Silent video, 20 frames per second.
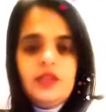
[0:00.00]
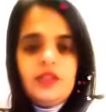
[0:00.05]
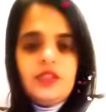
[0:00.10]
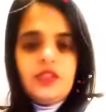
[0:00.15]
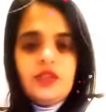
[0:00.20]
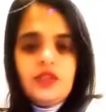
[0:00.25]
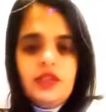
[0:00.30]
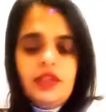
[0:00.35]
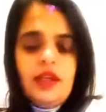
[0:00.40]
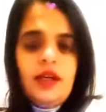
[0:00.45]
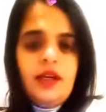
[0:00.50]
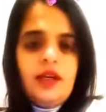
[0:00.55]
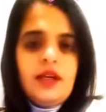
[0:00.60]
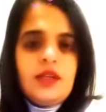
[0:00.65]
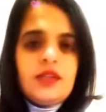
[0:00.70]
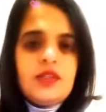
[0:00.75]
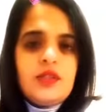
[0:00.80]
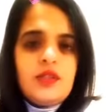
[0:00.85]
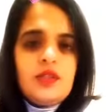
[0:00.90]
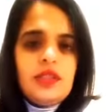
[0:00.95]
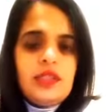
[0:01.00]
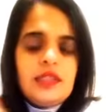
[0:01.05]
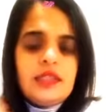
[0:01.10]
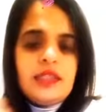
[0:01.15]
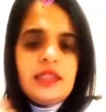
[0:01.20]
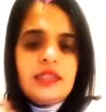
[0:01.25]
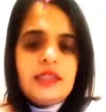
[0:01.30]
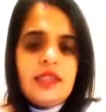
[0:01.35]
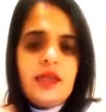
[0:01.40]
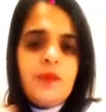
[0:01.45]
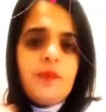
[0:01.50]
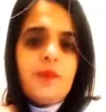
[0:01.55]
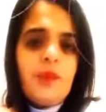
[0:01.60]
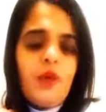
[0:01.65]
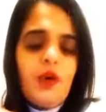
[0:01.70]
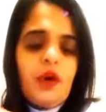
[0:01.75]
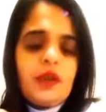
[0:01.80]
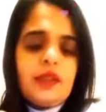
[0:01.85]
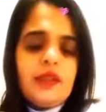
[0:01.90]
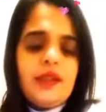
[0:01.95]
So yeah, so these things are
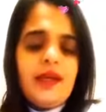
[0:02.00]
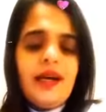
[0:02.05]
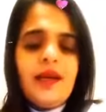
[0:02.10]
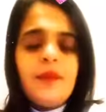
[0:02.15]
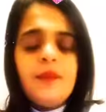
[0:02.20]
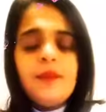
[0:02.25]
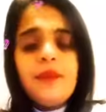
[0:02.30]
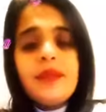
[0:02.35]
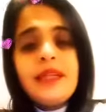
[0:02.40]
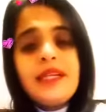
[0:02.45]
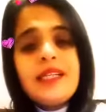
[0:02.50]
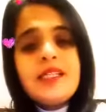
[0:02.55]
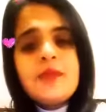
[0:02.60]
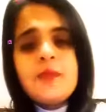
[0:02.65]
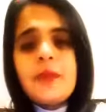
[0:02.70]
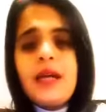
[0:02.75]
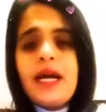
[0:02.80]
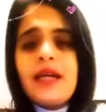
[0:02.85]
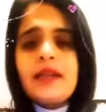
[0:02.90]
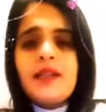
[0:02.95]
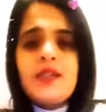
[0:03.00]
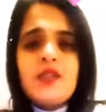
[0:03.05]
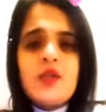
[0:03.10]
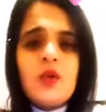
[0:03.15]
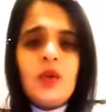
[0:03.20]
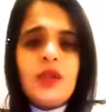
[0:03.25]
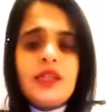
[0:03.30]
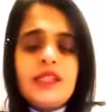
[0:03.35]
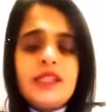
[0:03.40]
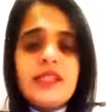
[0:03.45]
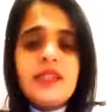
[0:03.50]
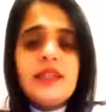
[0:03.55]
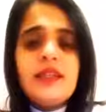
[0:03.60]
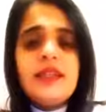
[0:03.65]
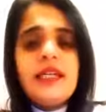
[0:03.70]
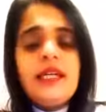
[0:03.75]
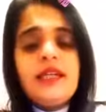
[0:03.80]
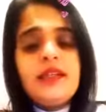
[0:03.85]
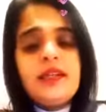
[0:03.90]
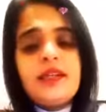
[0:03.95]
important and please practice all this in the
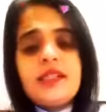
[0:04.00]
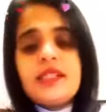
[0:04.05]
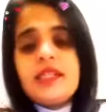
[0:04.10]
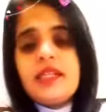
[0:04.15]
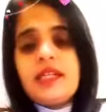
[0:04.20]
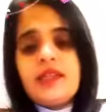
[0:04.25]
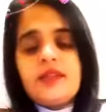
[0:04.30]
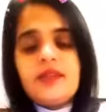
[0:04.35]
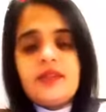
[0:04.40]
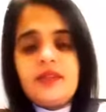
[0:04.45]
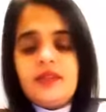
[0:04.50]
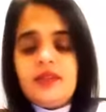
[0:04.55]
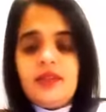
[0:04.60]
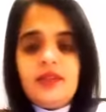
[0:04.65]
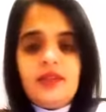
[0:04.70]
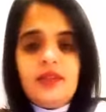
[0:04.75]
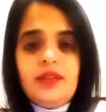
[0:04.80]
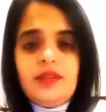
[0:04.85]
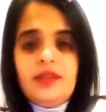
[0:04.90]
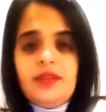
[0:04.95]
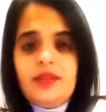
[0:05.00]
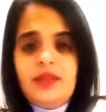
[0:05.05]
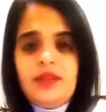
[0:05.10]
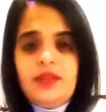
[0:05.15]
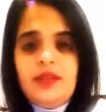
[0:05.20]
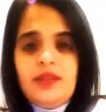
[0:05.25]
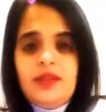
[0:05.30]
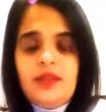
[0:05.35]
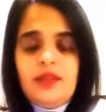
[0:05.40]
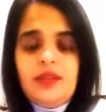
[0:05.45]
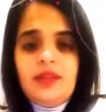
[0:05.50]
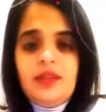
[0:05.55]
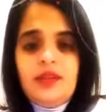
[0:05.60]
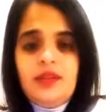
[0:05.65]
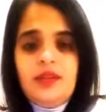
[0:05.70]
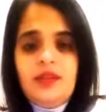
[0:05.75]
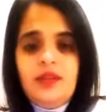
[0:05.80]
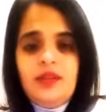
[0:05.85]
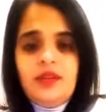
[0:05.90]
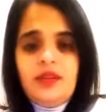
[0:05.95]
theta state. You
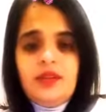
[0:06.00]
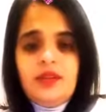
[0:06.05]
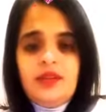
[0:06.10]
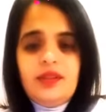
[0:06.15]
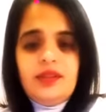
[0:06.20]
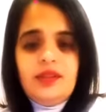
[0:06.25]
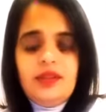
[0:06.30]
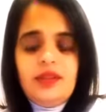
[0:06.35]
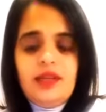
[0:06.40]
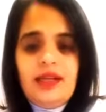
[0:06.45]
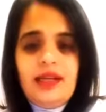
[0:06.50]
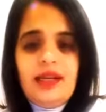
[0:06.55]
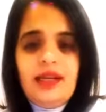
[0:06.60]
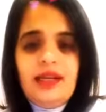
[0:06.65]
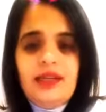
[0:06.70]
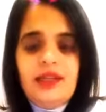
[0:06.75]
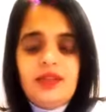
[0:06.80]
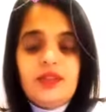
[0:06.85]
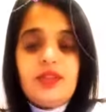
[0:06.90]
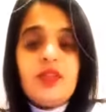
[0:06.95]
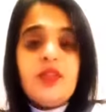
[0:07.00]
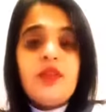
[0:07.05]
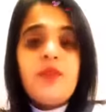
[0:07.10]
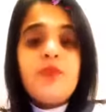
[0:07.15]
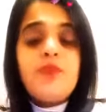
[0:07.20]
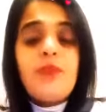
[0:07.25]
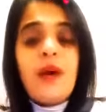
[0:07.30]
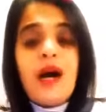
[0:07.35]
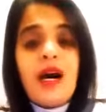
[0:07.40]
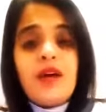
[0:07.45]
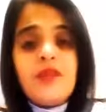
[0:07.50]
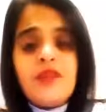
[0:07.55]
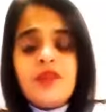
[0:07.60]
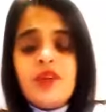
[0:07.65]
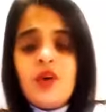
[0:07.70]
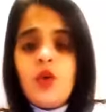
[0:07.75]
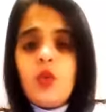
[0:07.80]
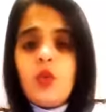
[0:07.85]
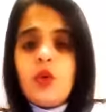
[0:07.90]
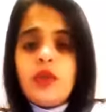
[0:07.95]
know, and the
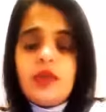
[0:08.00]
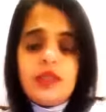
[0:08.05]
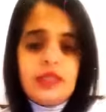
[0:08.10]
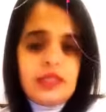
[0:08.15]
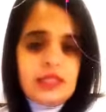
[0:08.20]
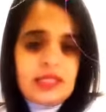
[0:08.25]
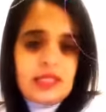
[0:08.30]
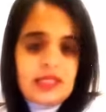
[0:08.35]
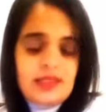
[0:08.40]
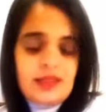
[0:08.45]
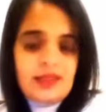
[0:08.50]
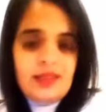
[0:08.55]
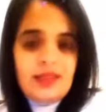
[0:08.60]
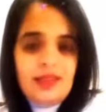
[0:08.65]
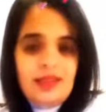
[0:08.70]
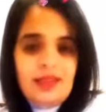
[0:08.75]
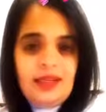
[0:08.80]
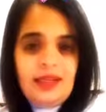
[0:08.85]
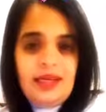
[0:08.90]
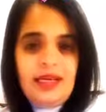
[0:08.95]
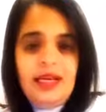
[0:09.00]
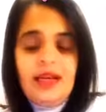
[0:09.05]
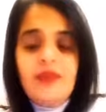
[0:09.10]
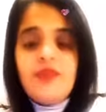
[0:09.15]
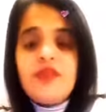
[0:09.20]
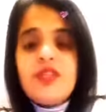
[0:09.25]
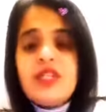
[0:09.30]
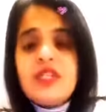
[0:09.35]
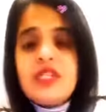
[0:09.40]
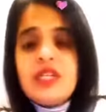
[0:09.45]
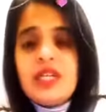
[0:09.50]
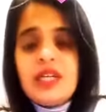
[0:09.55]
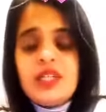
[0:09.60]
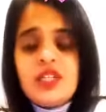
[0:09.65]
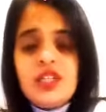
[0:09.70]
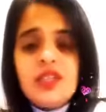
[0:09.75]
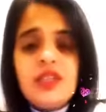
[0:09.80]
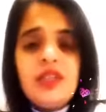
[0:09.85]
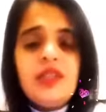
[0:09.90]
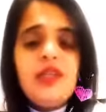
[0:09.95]
power of words have
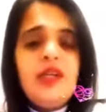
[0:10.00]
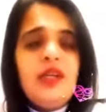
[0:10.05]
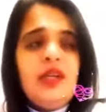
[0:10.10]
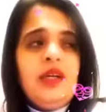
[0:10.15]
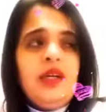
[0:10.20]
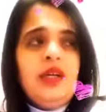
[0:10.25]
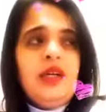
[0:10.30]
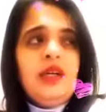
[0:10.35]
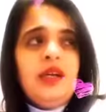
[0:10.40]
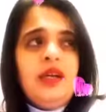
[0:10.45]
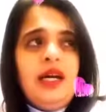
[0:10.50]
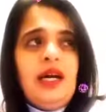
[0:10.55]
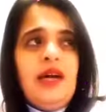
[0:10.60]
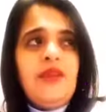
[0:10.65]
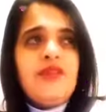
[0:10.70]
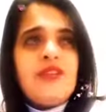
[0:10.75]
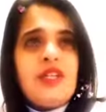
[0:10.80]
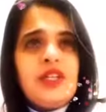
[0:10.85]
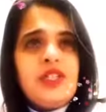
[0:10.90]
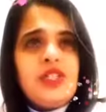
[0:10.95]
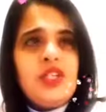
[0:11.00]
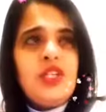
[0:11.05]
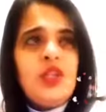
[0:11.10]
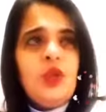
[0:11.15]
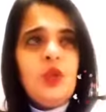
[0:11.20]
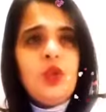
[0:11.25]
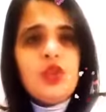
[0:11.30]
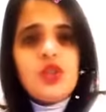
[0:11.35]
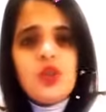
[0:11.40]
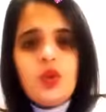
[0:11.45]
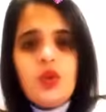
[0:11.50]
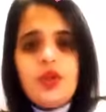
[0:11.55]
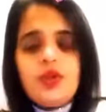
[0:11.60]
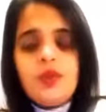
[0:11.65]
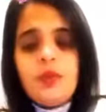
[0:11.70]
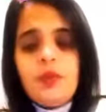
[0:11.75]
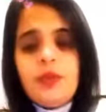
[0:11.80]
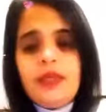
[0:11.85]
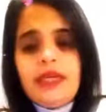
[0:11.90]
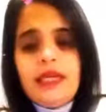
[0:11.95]
such an have such a huge role
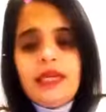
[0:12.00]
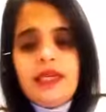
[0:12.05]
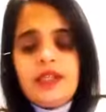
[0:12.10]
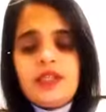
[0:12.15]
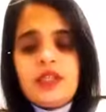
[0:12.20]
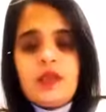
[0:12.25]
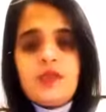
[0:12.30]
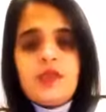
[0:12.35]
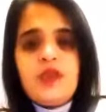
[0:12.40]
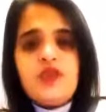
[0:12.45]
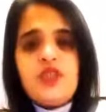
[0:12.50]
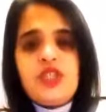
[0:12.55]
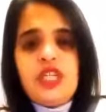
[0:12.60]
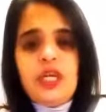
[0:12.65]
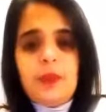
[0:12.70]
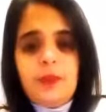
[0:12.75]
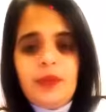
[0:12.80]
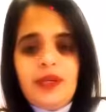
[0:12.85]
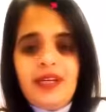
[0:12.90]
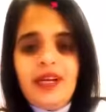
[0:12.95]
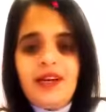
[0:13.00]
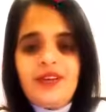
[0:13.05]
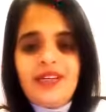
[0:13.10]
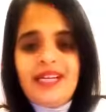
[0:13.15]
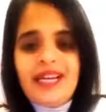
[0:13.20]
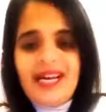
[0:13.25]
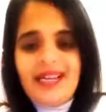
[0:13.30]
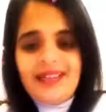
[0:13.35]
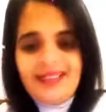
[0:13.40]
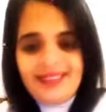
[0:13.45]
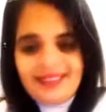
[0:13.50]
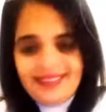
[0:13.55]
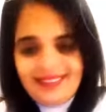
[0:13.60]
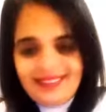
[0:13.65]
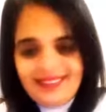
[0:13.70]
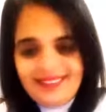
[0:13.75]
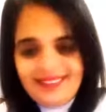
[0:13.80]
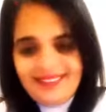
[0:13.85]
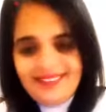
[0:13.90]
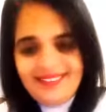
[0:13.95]
to play in terms of shaping our
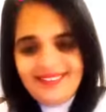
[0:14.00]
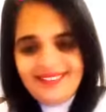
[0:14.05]
reality.